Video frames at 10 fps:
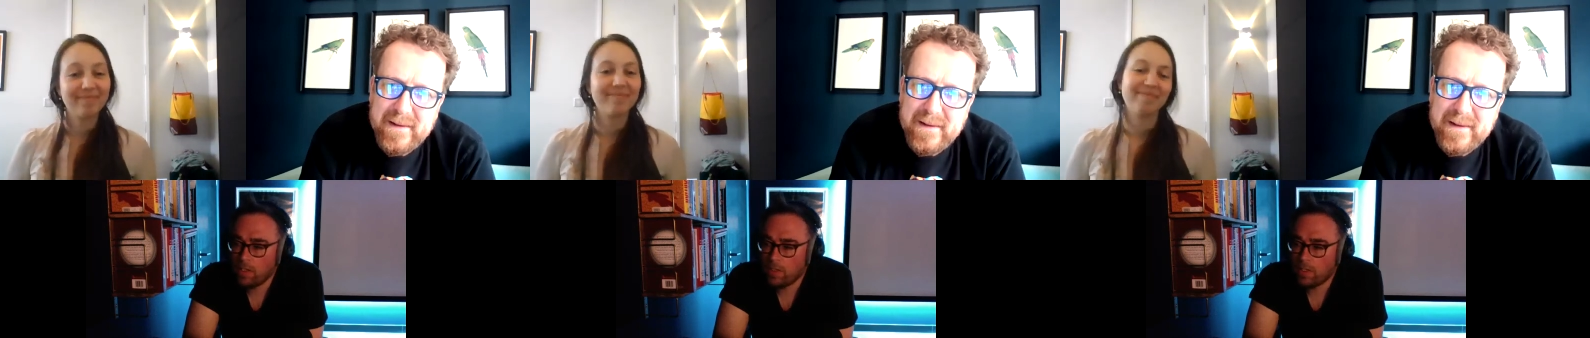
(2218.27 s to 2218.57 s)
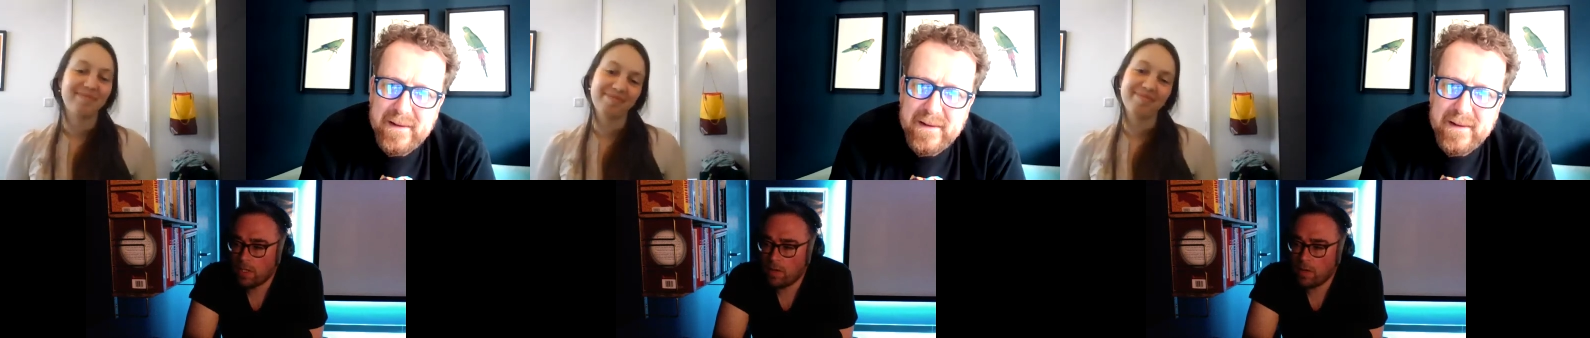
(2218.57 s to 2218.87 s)

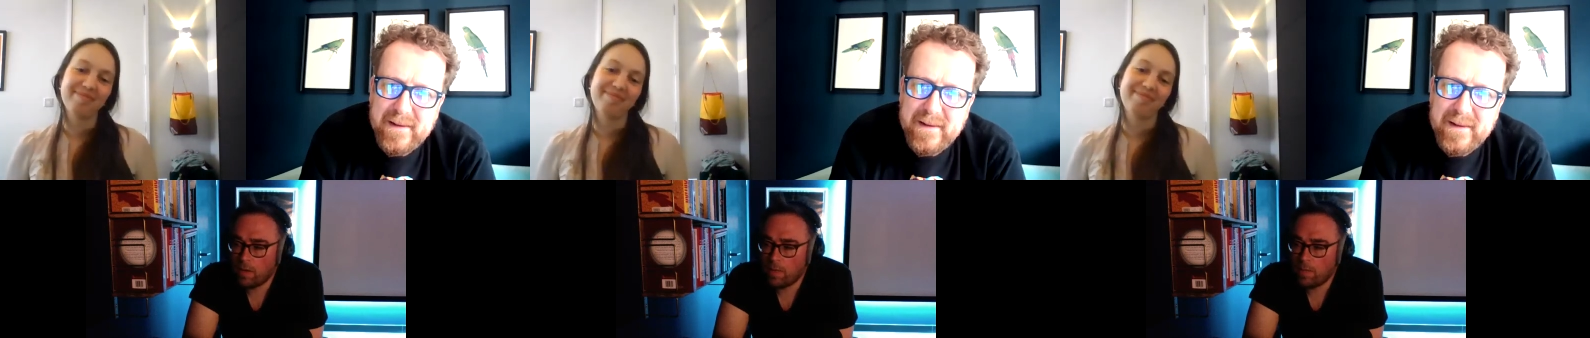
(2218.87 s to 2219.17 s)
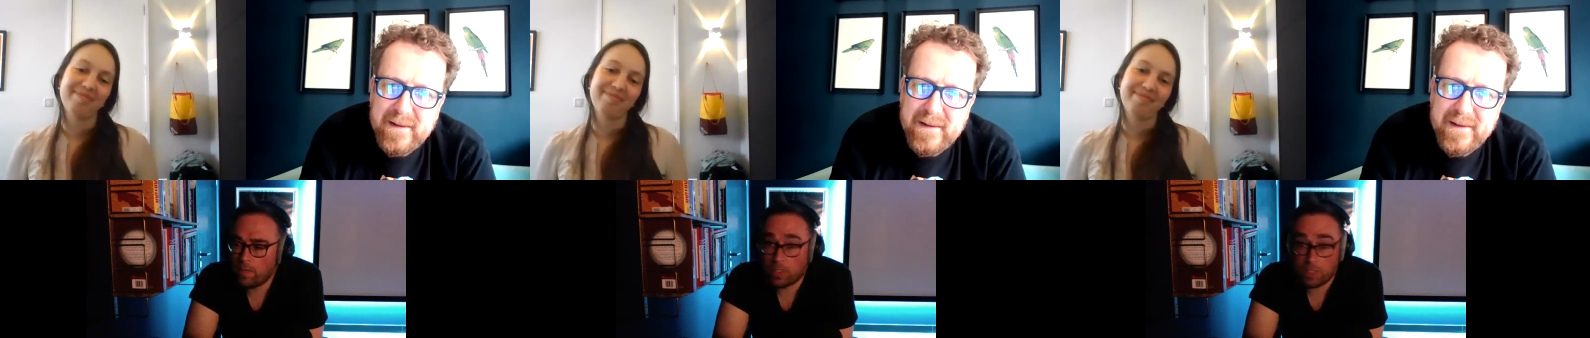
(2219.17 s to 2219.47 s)
Speaker 1: So, um,
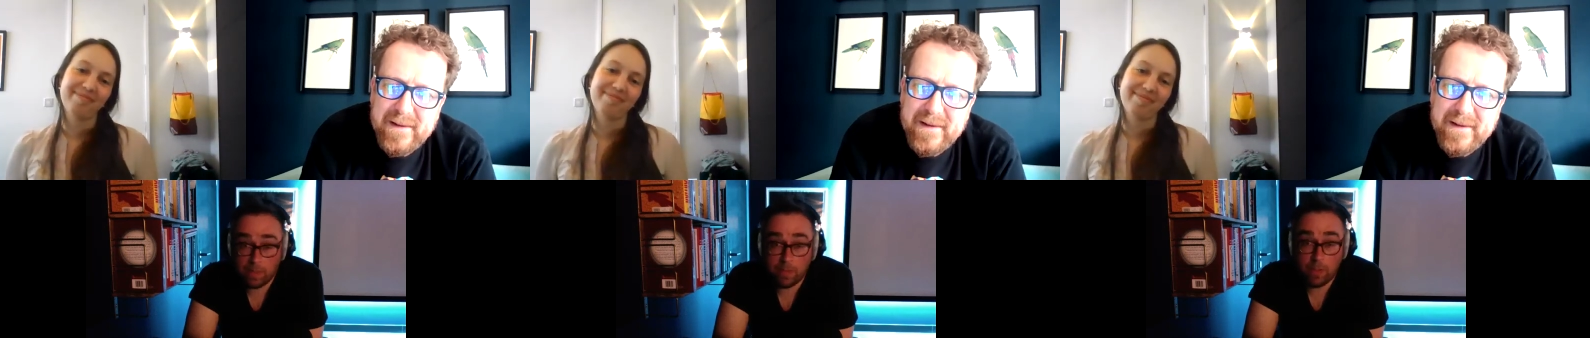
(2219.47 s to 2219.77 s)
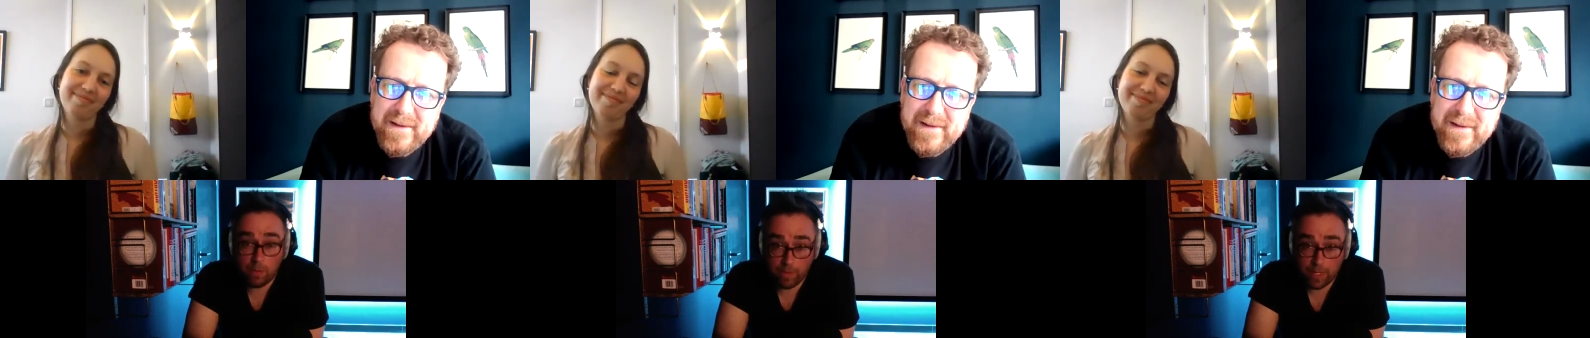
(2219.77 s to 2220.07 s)
but some of them you
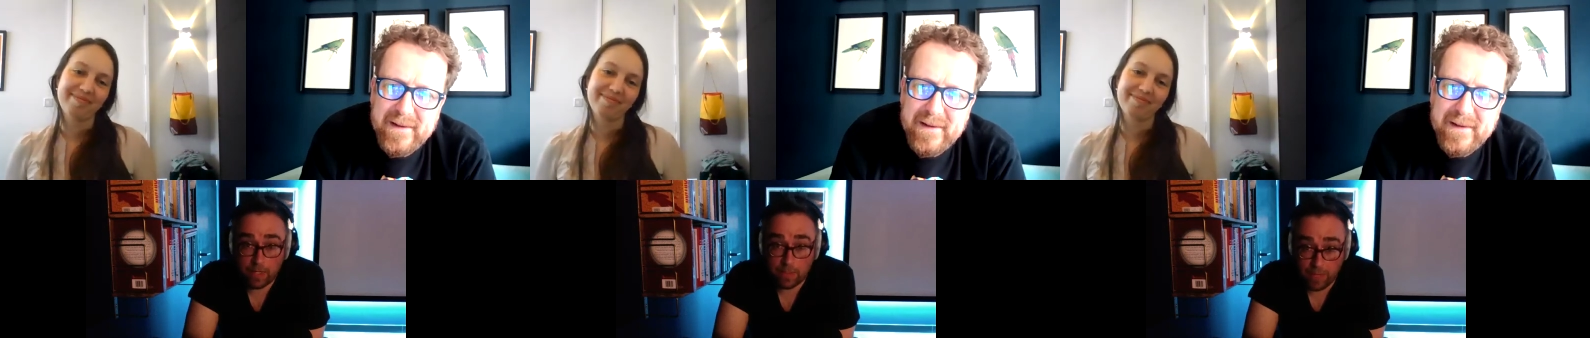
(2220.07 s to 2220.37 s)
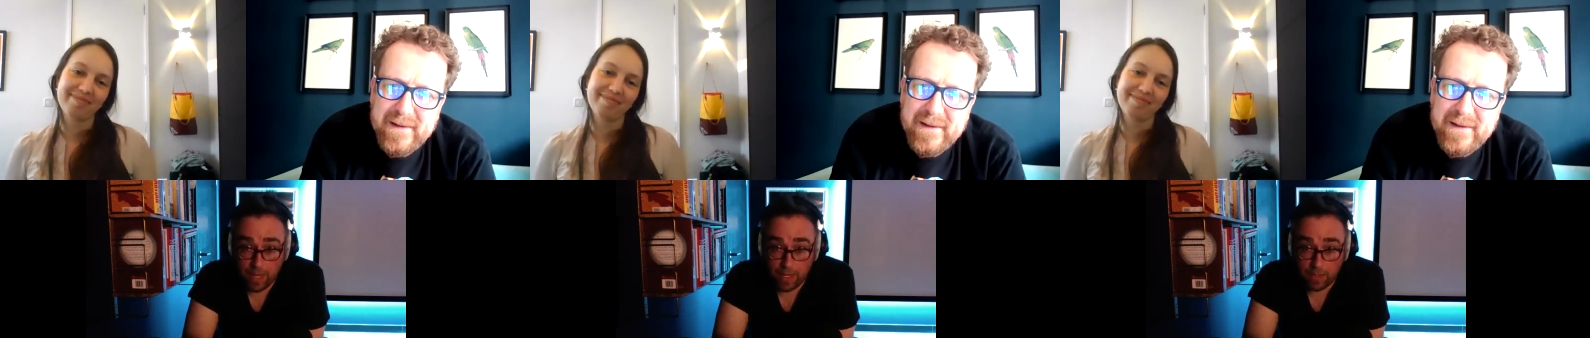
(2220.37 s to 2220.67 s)
won't be allowed to
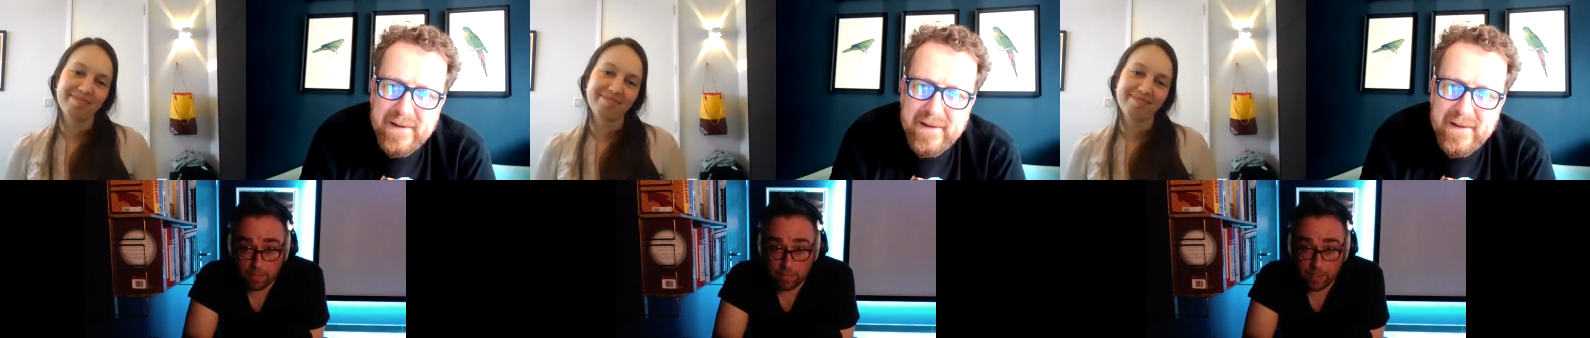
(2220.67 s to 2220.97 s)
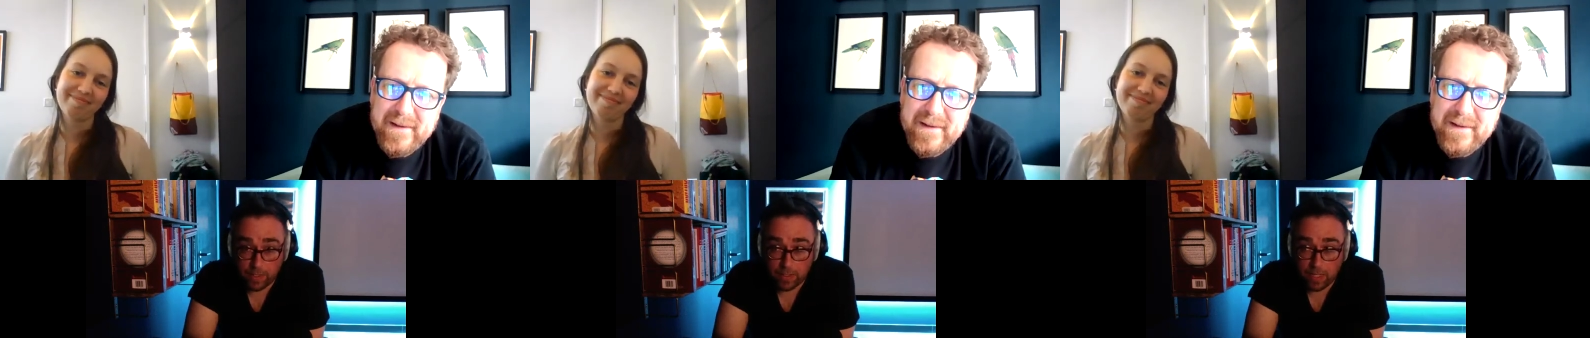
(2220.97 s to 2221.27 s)
play
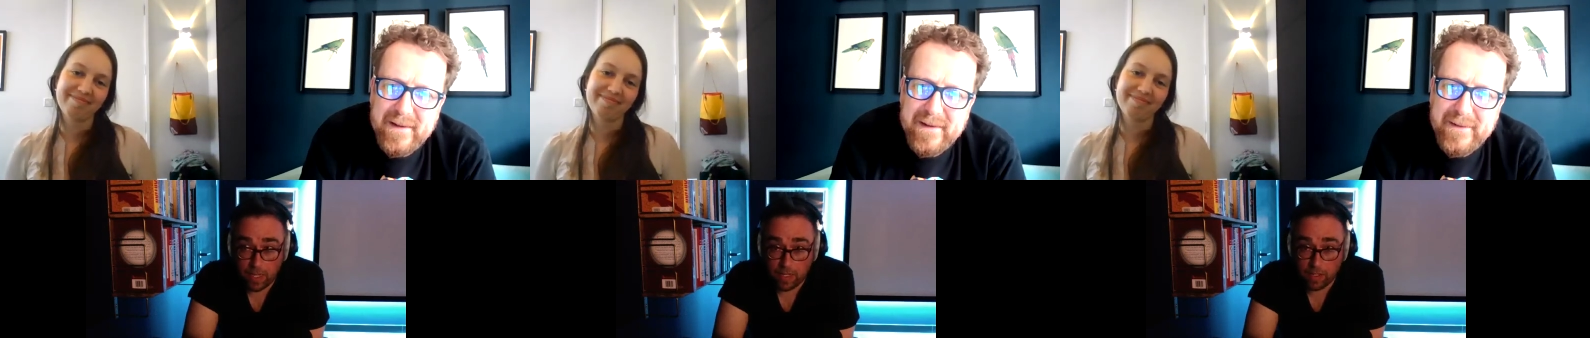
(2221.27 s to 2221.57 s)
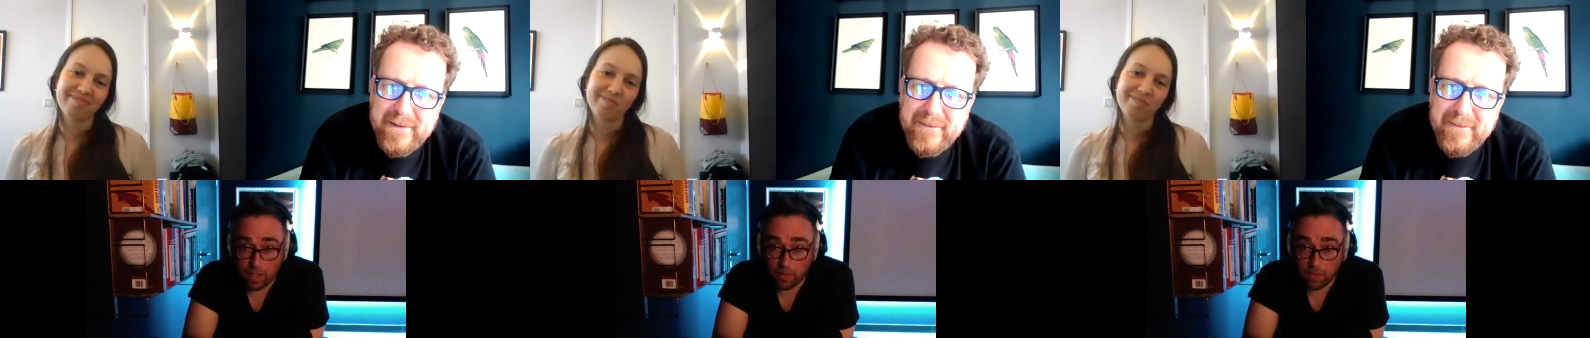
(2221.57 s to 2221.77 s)
because they, you know,